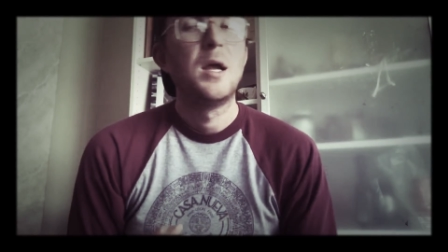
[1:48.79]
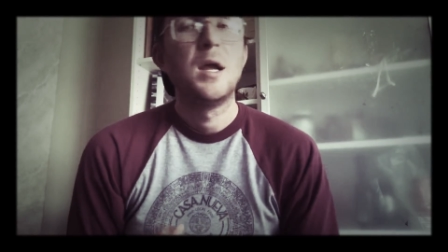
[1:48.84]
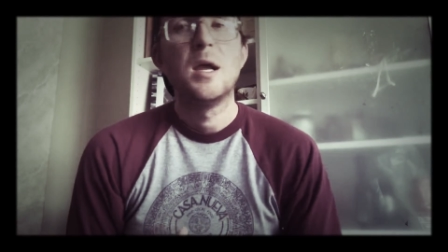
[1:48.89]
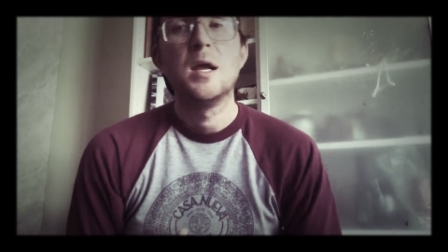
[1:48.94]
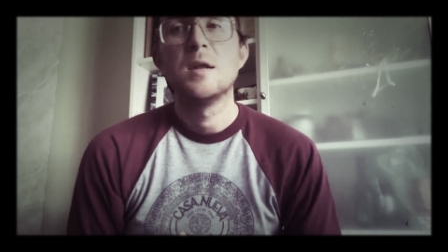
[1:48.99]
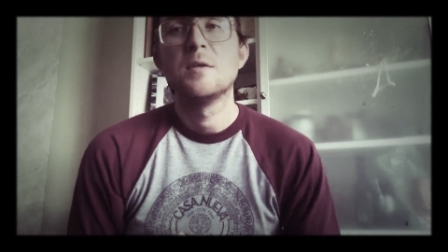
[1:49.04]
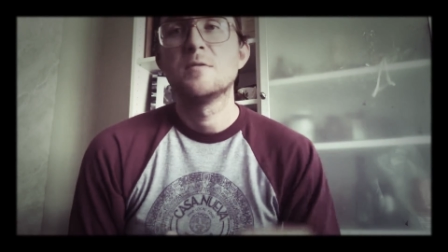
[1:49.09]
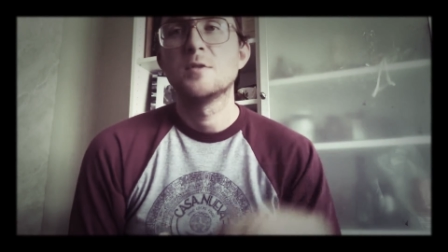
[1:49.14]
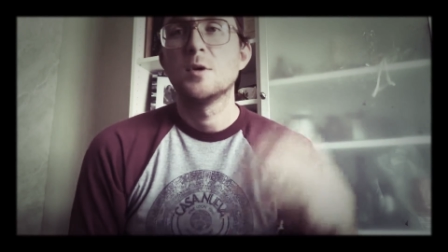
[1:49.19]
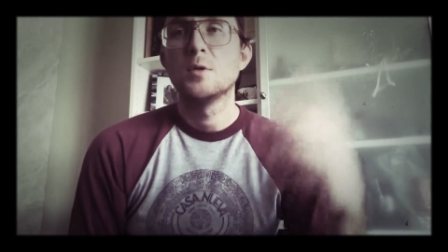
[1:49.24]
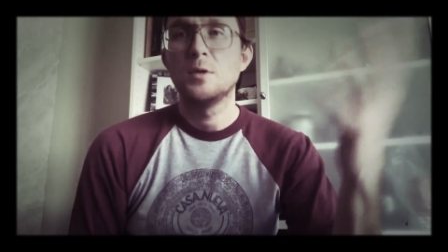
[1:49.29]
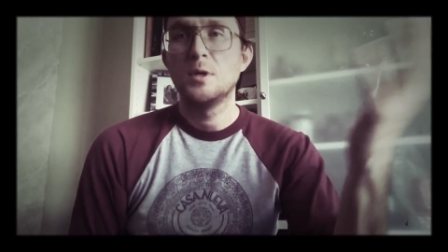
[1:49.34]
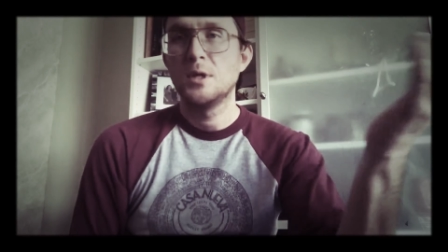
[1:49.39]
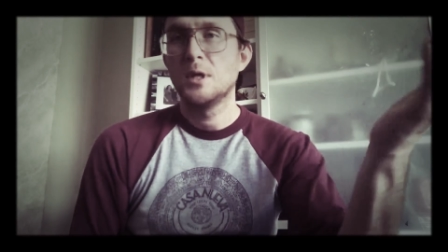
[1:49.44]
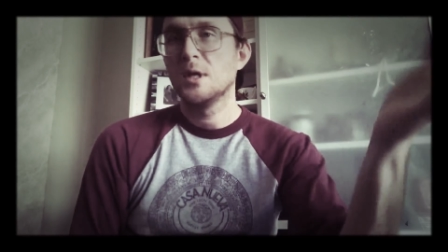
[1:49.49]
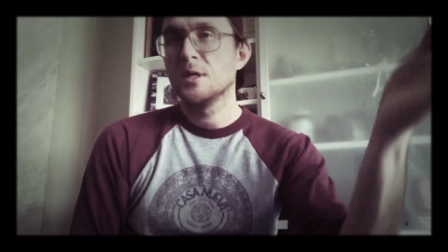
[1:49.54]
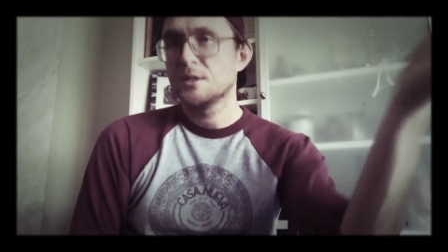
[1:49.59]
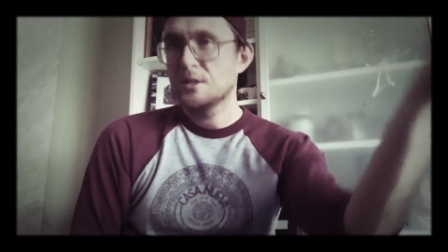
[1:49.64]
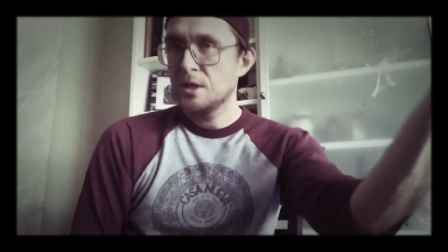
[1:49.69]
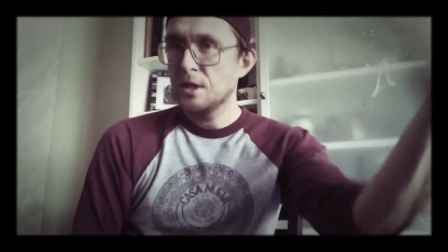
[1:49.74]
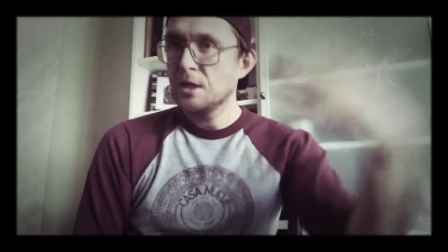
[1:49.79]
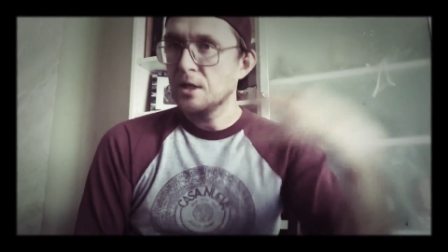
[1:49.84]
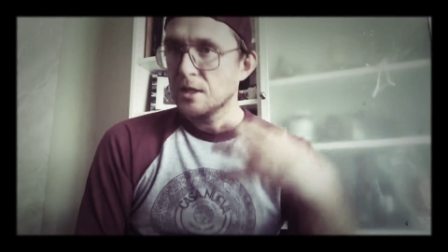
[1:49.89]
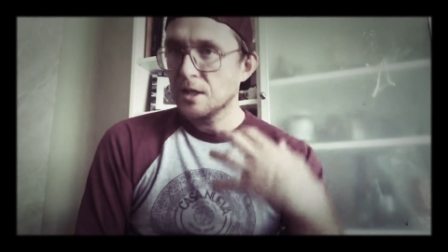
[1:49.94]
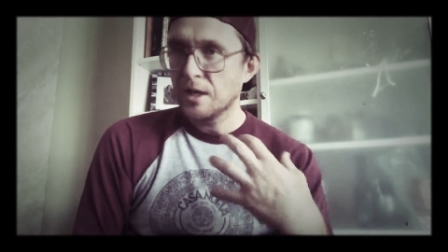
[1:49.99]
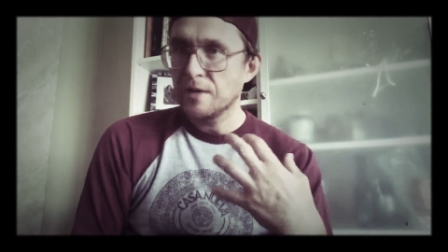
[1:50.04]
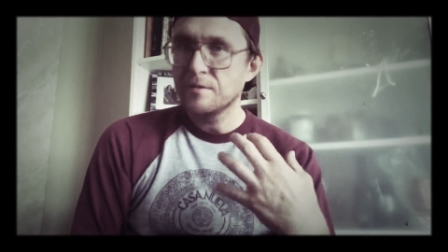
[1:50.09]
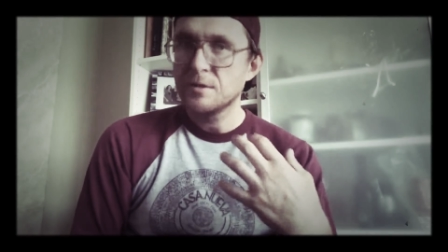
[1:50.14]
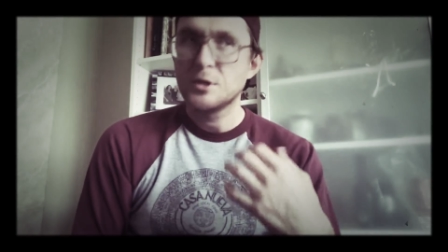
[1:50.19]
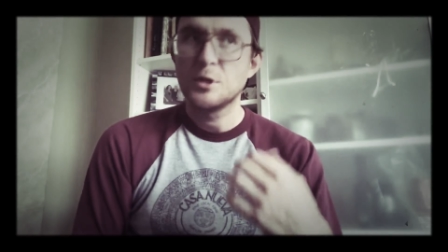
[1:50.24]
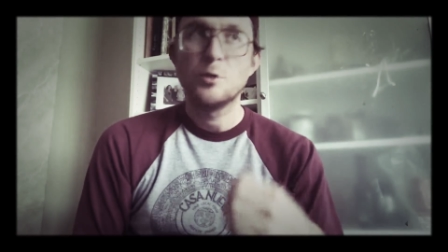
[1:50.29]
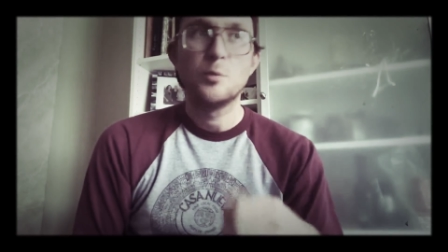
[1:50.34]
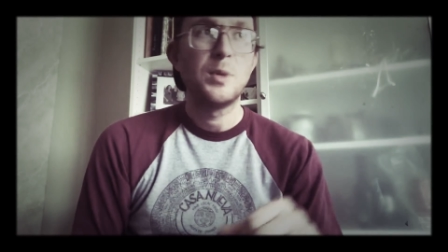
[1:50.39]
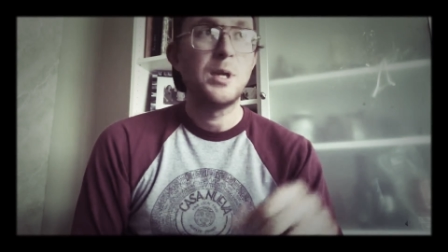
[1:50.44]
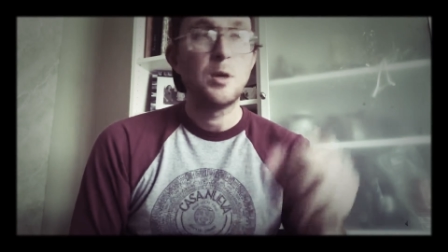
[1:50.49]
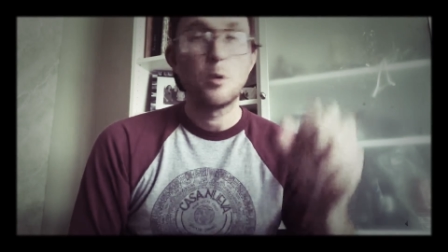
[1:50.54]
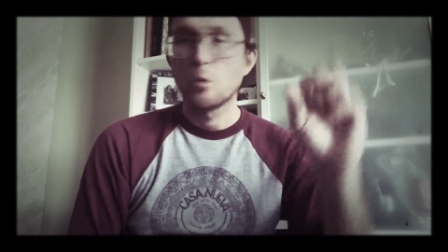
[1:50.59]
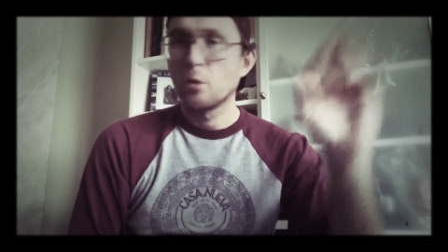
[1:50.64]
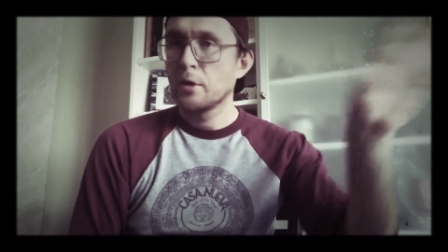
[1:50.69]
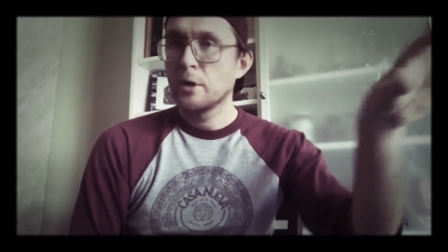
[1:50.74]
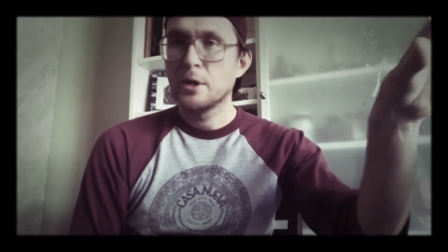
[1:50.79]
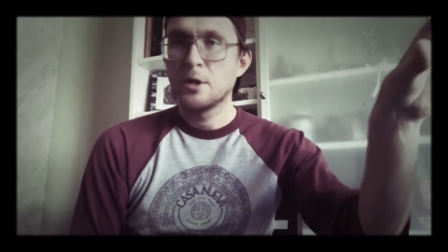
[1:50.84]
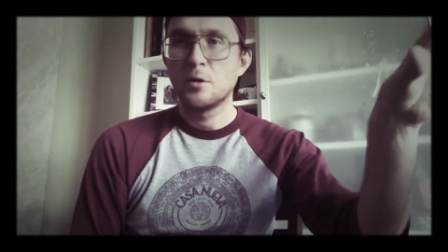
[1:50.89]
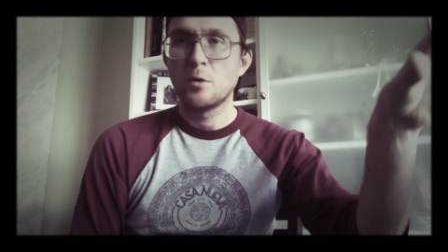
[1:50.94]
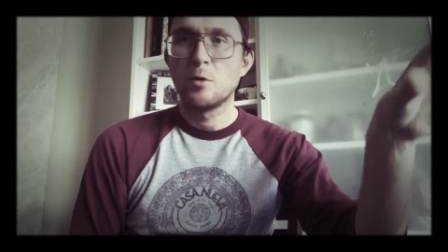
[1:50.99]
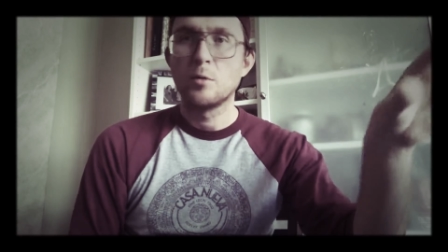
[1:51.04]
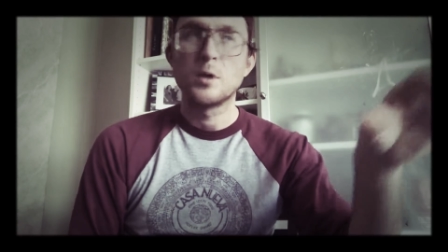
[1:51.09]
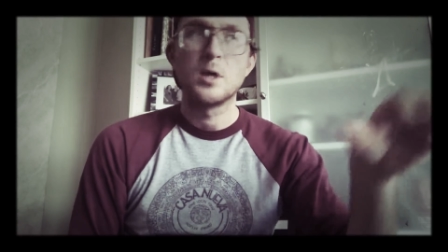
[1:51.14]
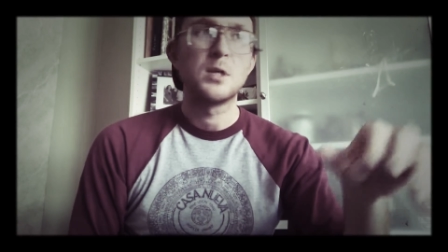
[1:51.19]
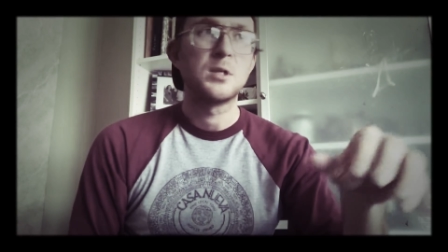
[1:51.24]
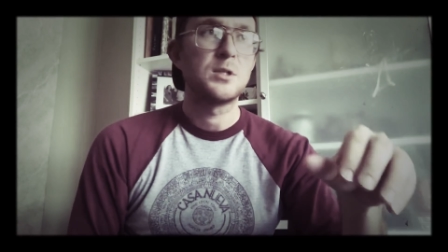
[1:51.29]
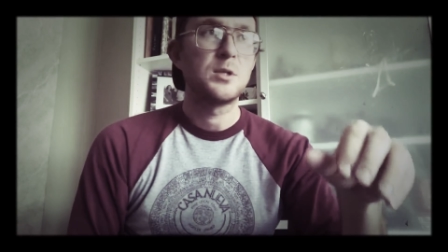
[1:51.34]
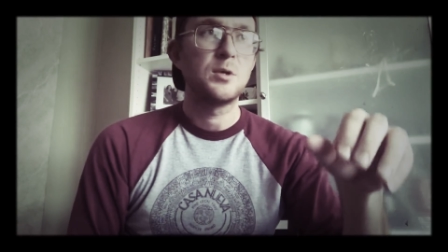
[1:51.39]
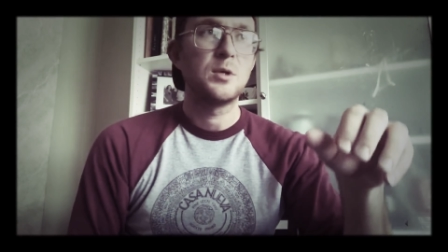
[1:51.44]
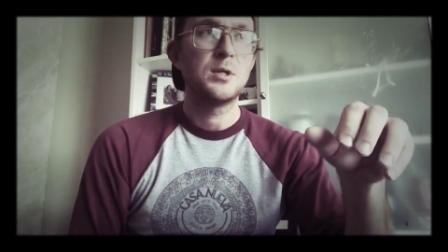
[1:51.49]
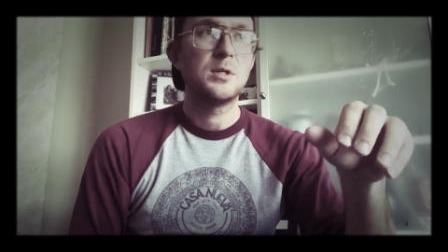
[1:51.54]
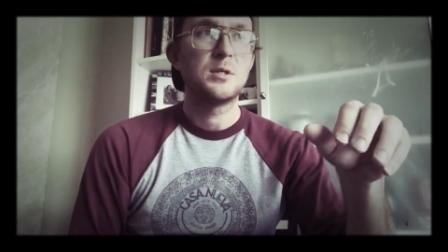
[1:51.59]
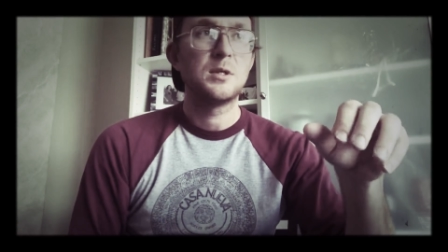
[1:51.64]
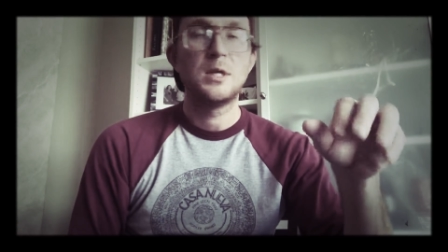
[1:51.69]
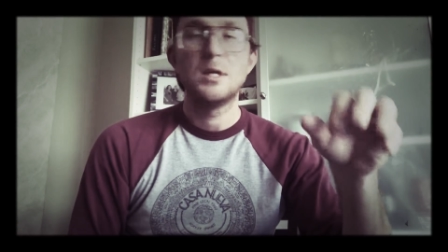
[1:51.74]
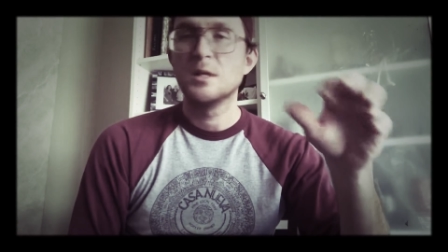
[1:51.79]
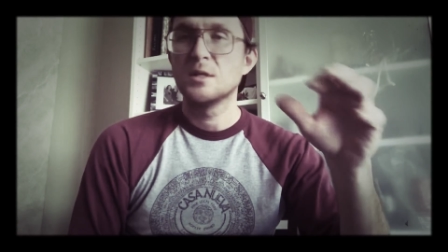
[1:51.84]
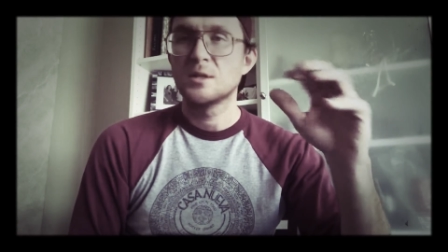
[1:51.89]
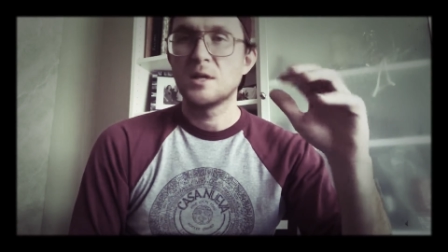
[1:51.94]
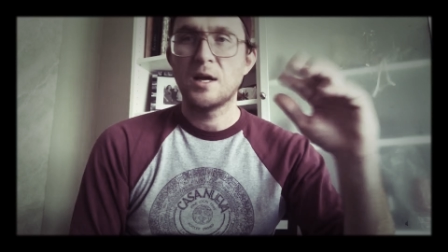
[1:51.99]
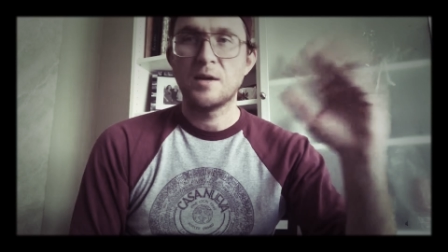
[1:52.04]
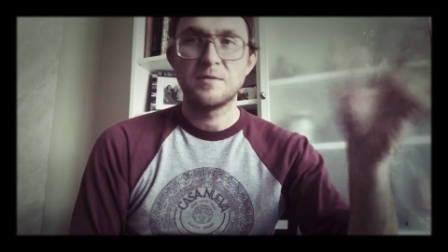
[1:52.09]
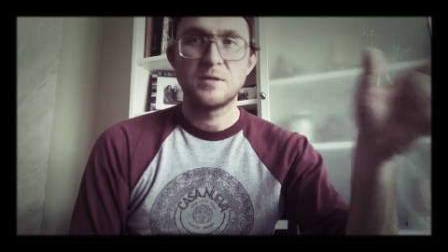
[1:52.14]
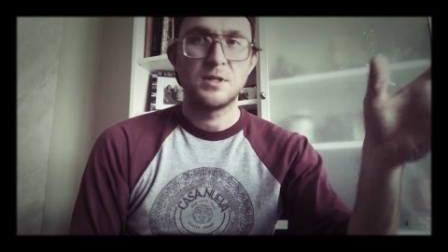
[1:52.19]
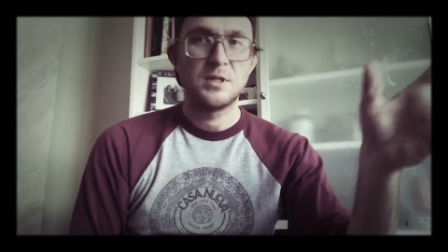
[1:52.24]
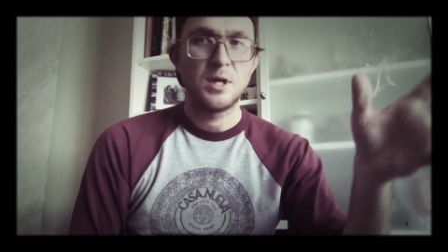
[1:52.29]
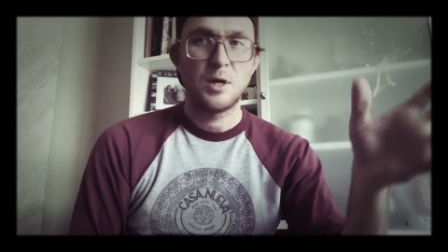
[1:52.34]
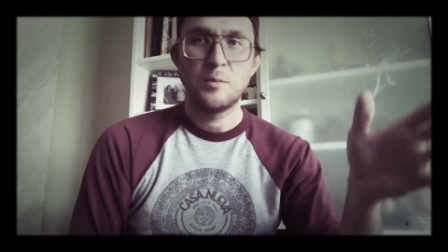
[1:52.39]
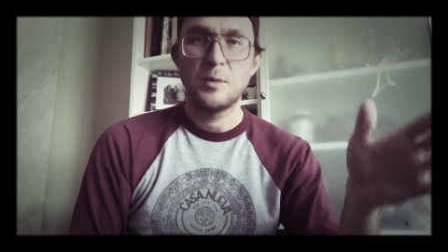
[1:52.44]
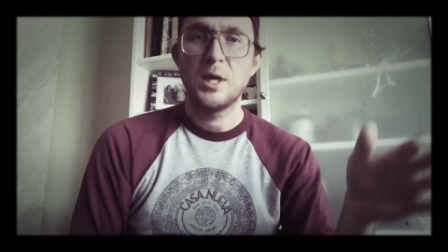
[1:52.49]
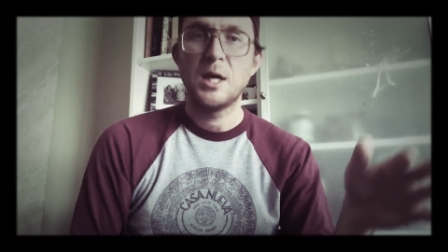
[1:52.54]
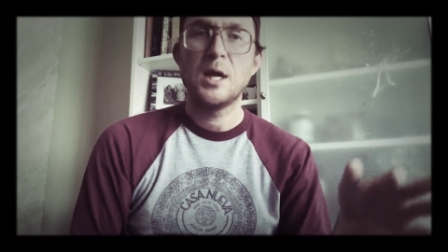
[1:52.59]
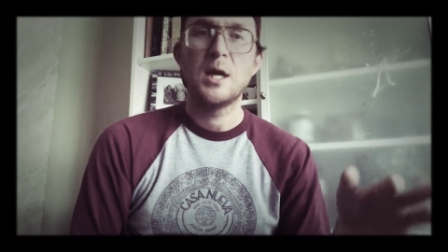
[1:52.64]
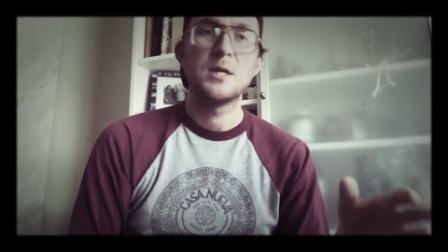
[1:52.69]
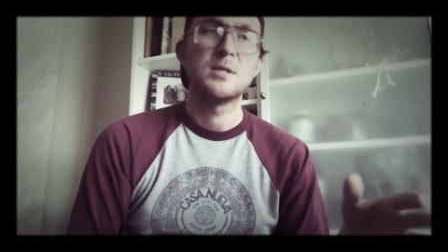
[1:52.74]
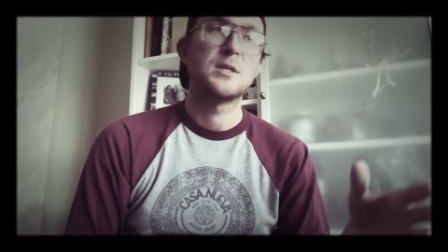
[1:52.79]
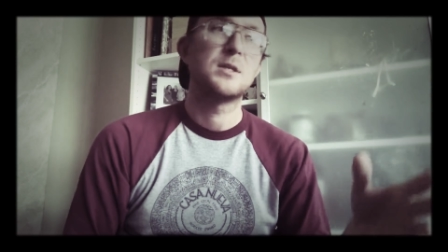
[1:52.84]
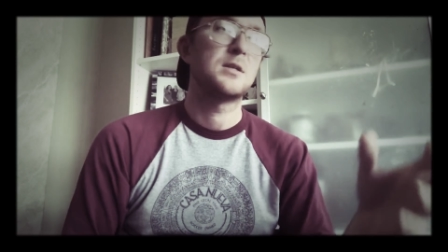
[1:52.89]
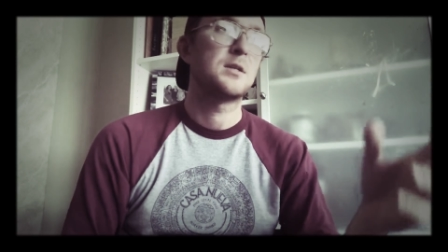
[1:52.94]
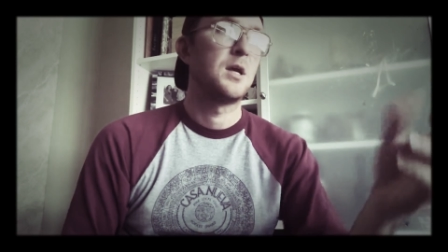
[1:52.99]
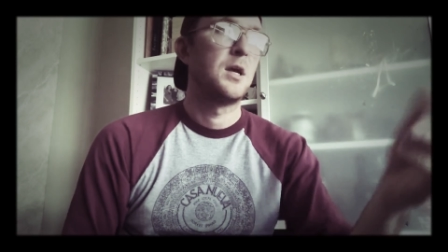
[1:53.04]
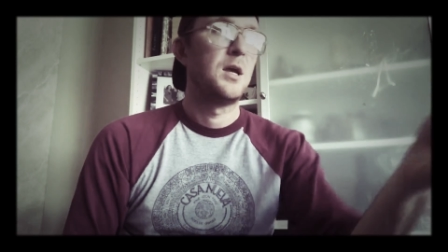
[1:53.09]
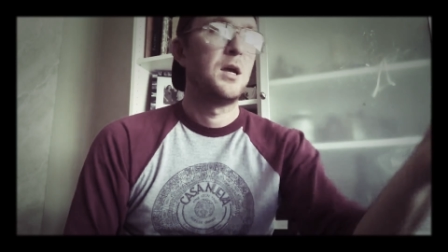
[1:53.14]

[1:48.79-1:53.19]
And if Tony does, he could give it to me, or he could hold on to it. He doesn't have to tell me he has it.